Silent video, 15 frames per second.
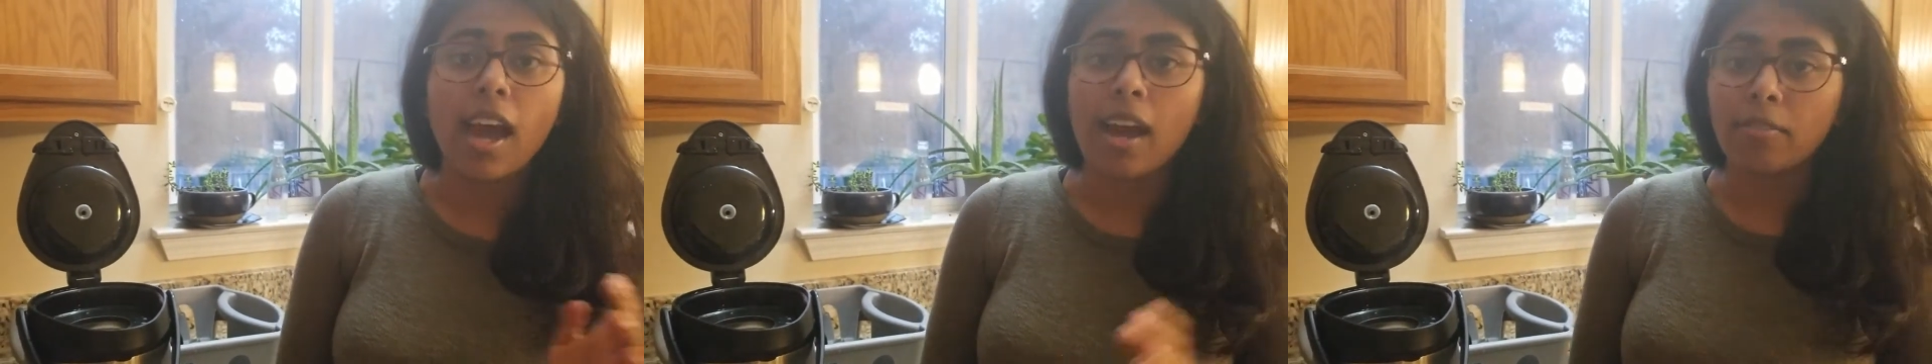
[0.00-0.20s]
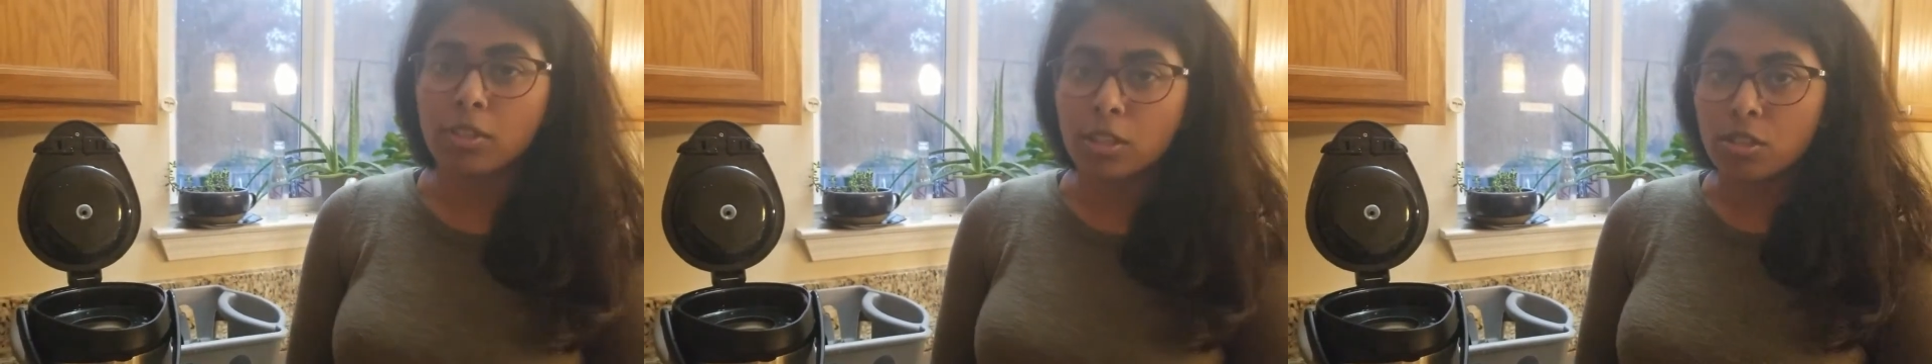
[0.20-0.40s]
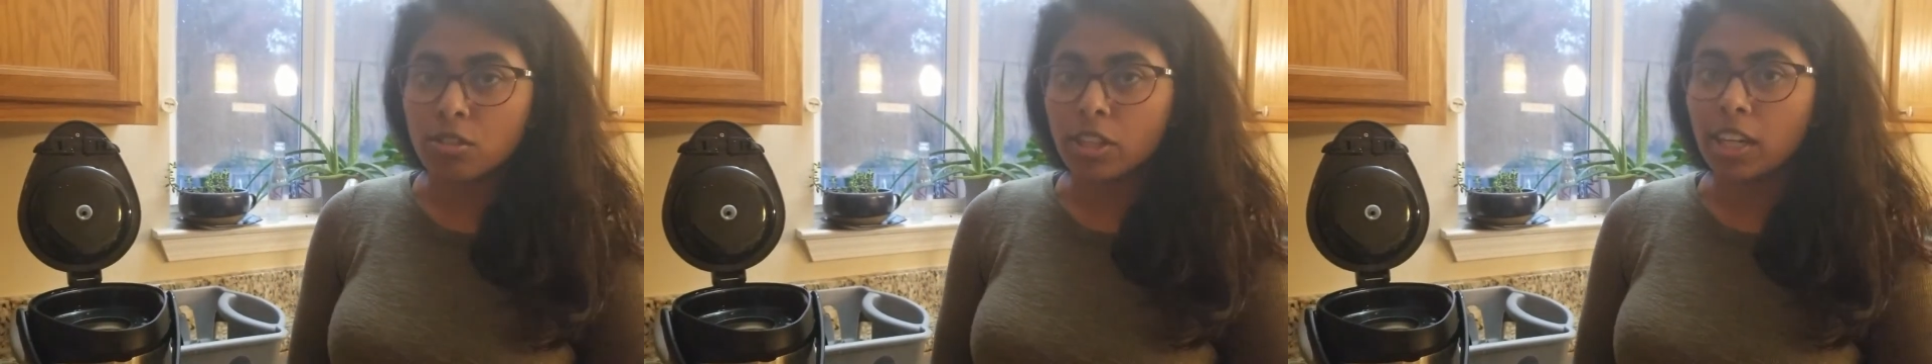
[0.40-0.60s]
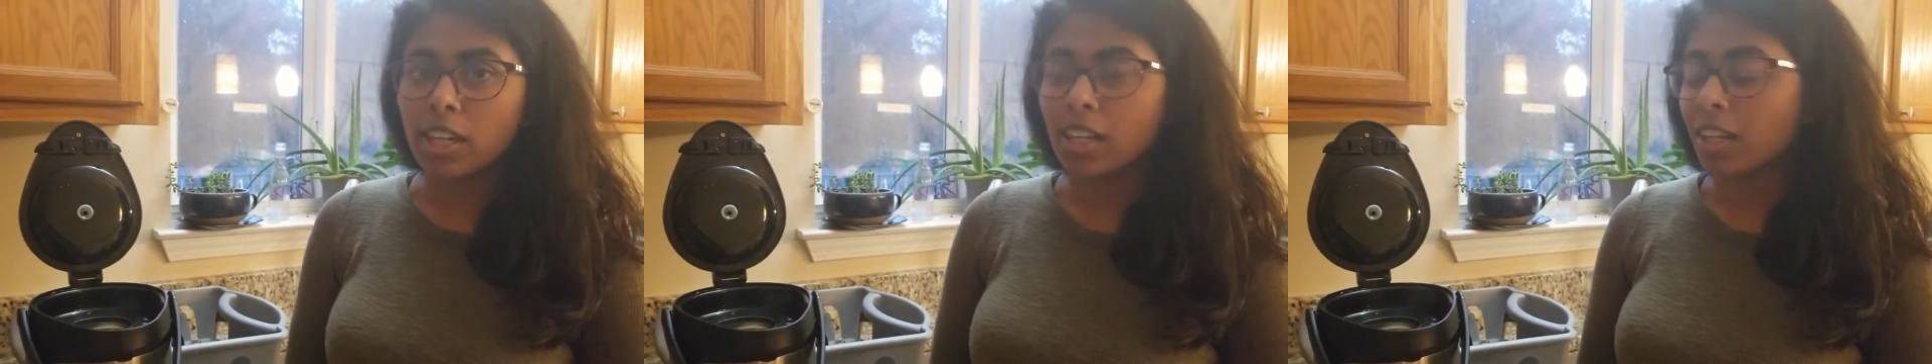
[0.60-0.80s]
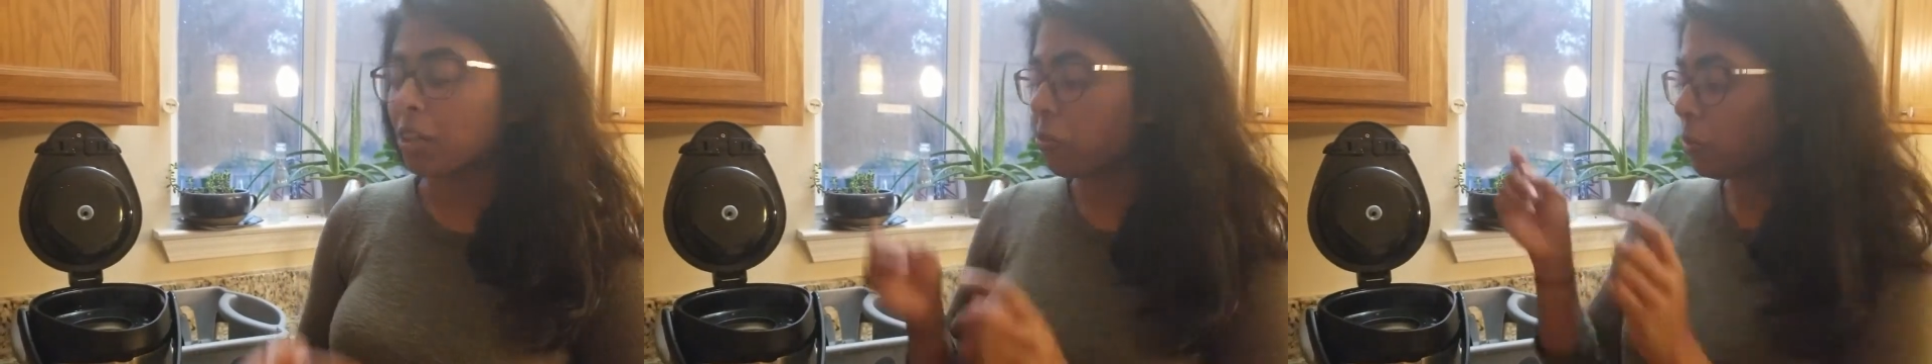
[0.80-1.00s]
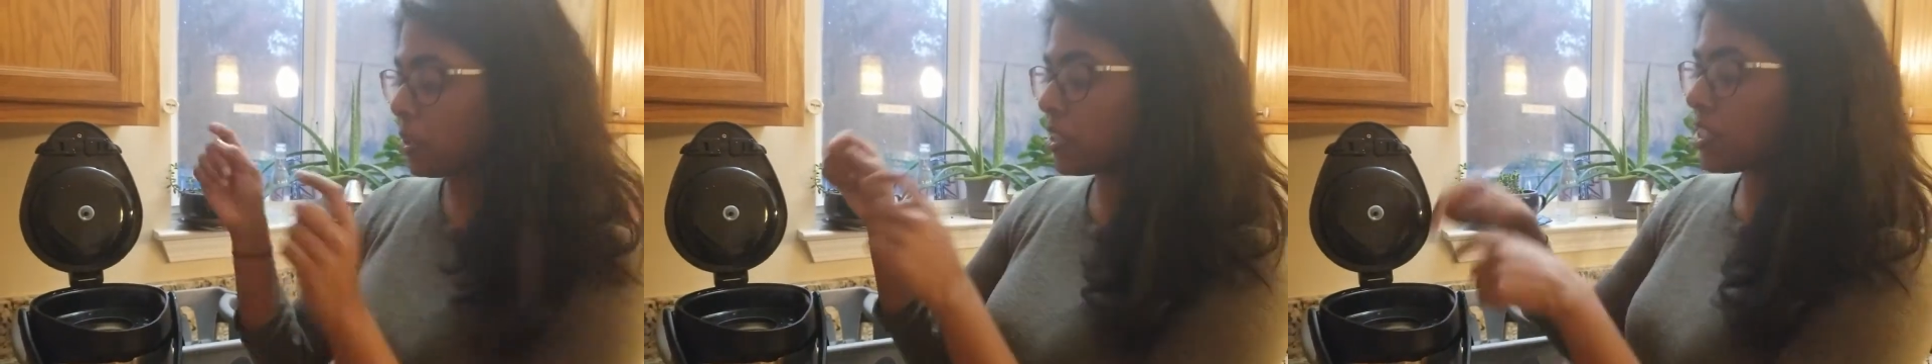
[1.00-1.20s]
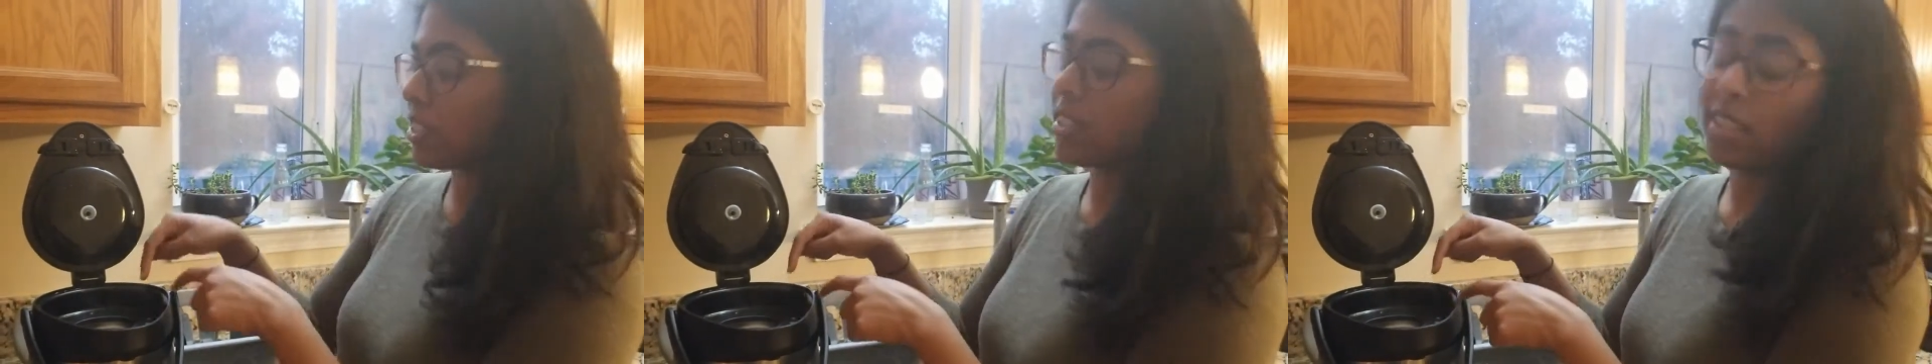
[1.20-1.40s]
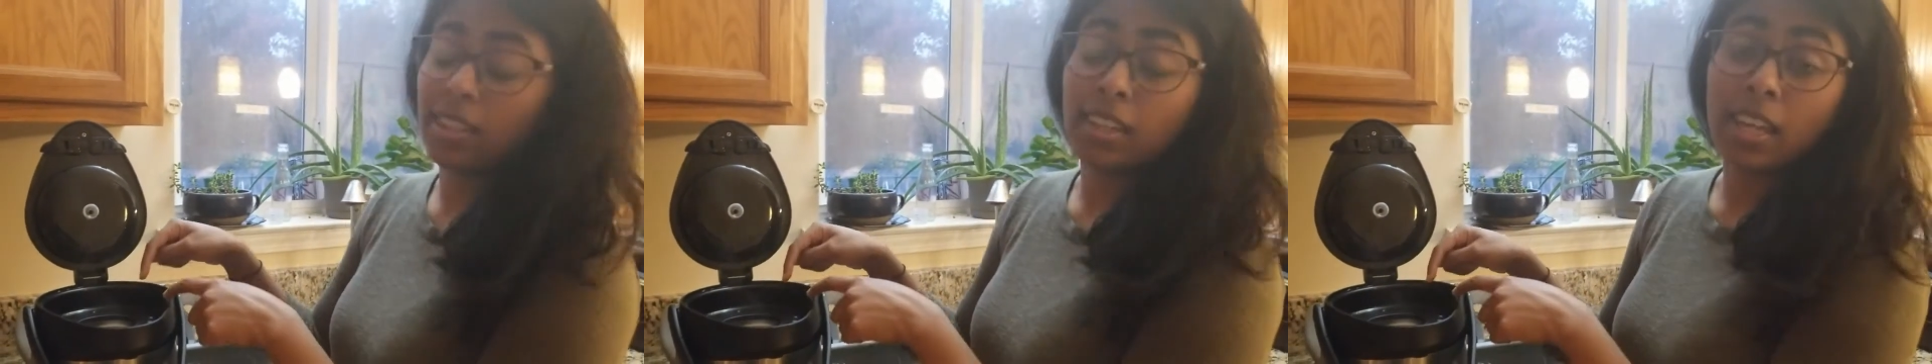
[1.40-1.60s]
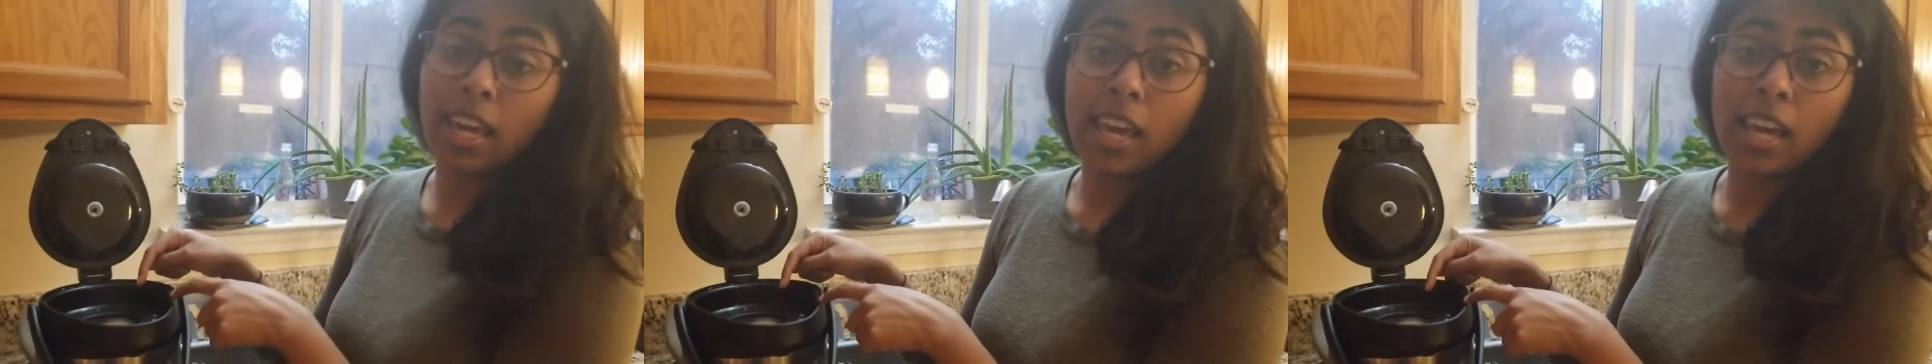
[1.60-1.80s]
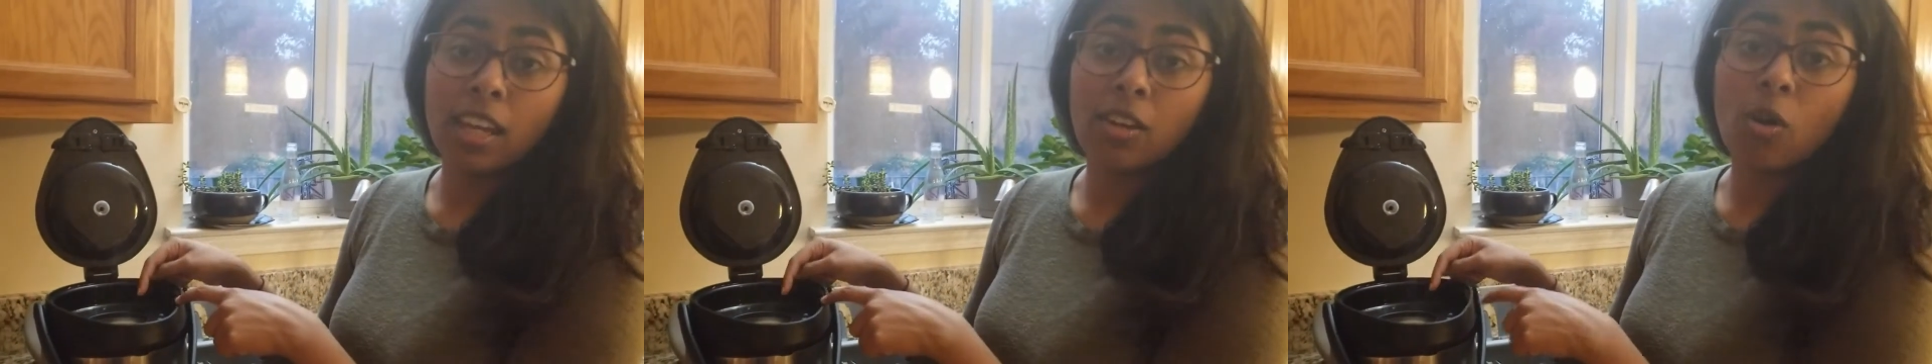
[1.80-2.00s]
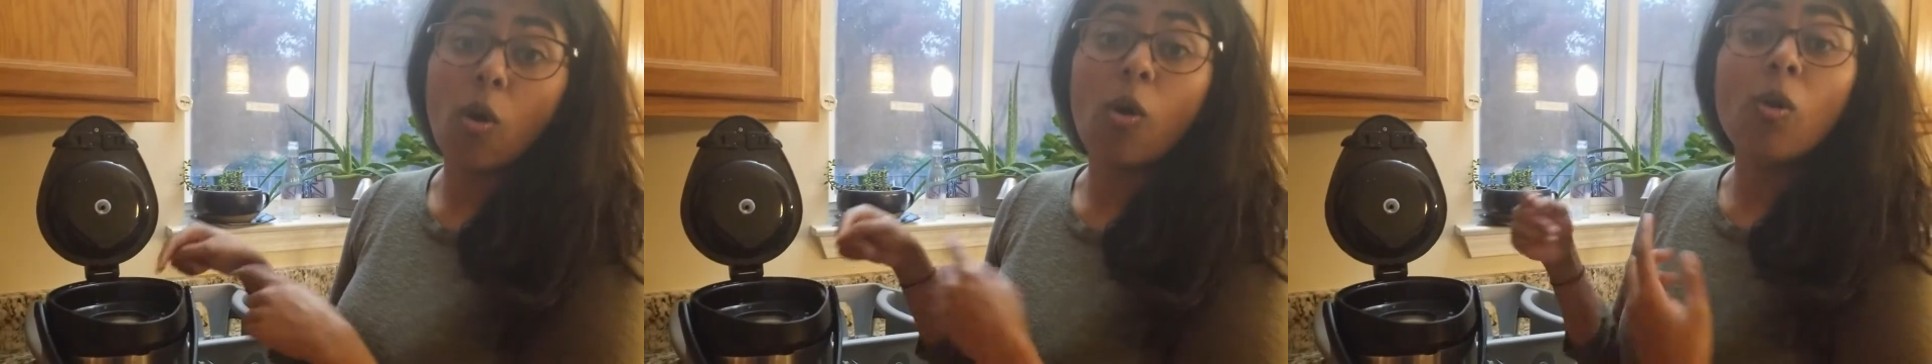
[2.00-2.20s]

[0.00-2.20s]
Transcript: after straining, once it's in the can,